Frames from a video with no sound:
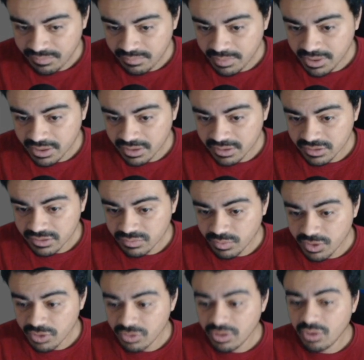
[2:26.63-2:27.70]
because
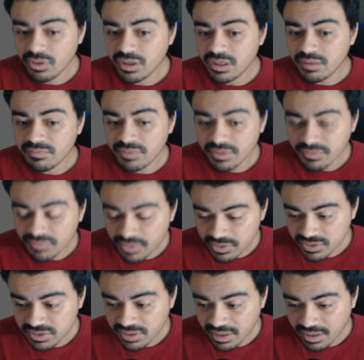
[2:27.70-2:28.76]
when you load it up for the
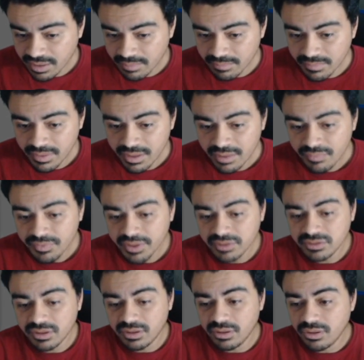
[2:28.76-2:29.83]
first time,
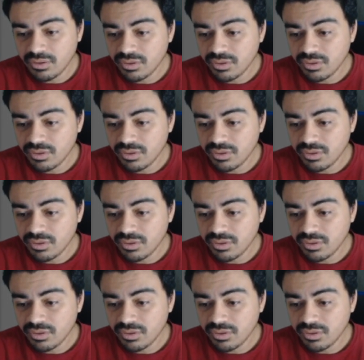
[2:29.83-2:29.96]
it's going to load